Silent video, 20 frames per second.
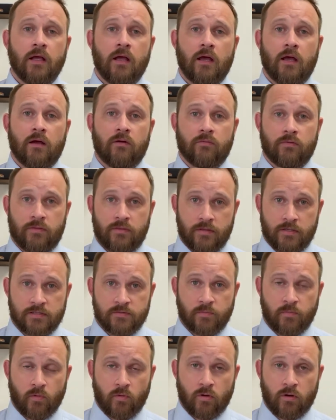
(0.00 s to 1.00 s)
Uh, with
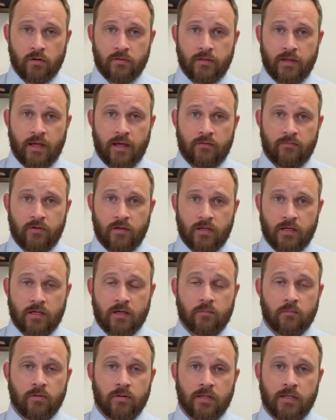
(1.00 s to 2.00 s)
this board, they have a
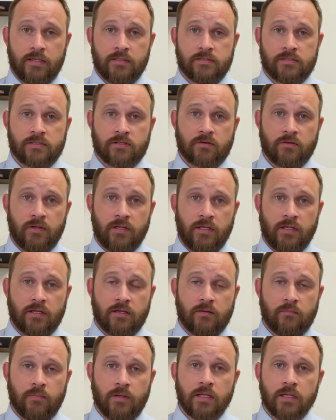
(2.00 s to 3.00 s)
complaint screening
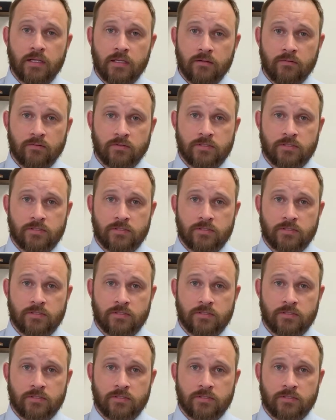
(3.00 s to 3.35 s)
committee,